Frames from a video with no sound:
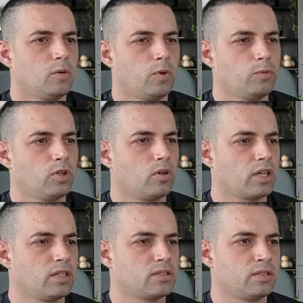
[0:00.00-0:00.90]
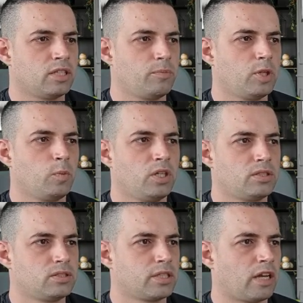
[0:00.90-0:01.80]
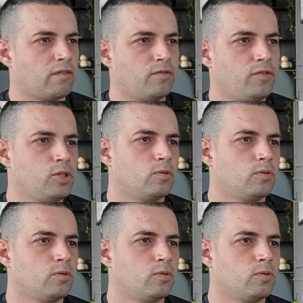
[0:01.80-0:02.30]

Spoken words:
we log in as an admin, we have a view